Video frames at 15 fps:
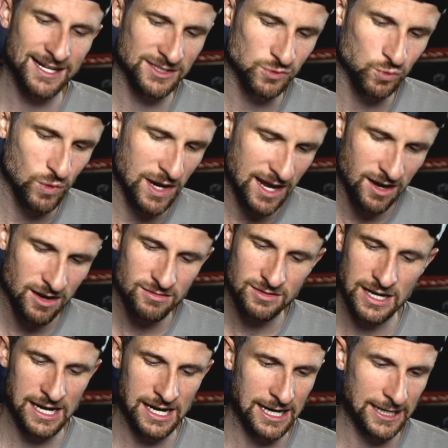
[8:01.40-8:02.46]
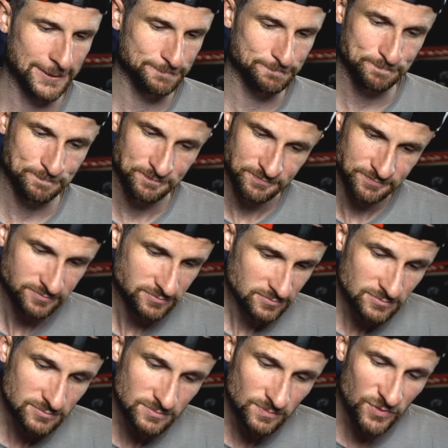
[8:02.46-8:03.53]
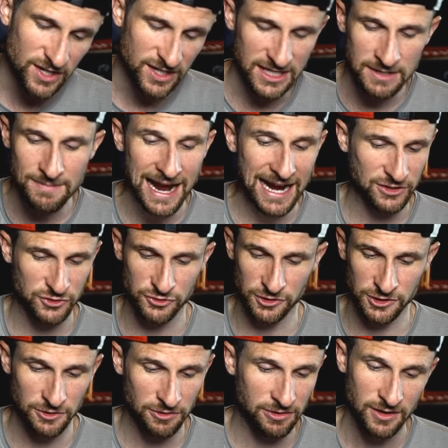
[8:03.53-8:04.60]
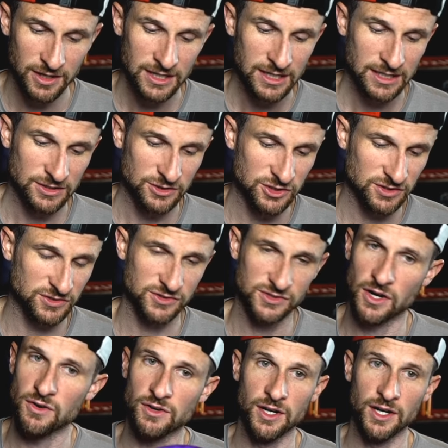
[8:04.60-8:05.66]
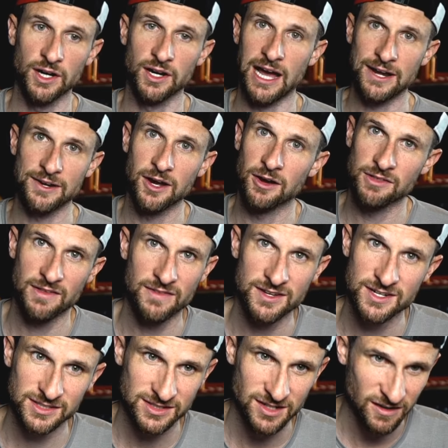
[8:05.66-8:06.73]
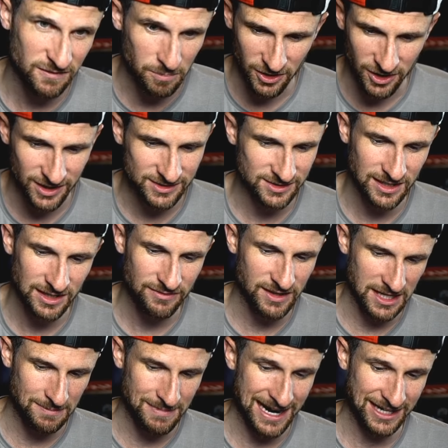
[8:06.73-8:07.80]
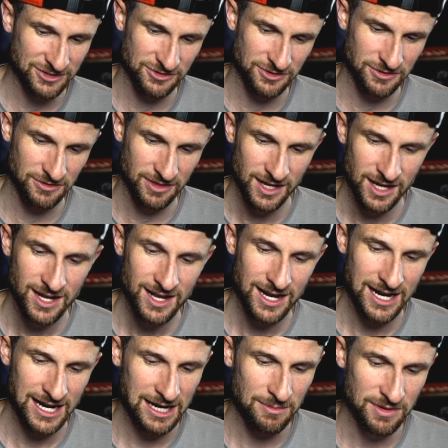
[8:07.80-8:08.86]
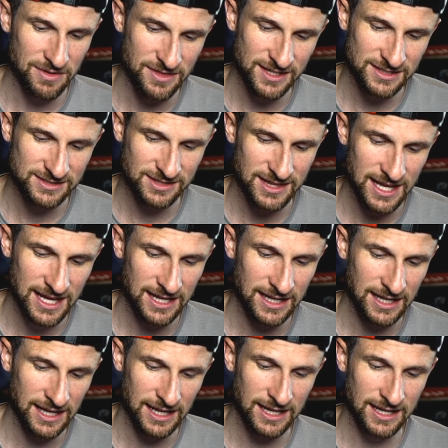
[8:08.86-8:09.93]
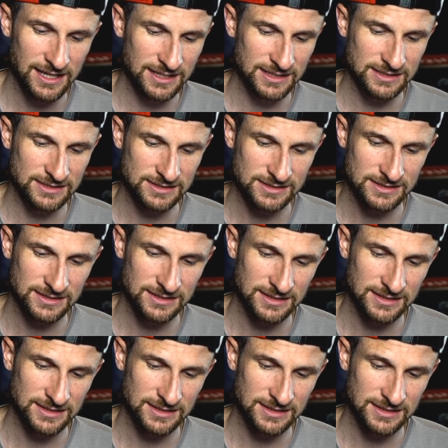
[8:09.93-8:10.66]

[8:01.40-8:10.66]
as well. EMAC Truth, just so good. I know that the disc golf bras love the EMAC Truth, but this thing is,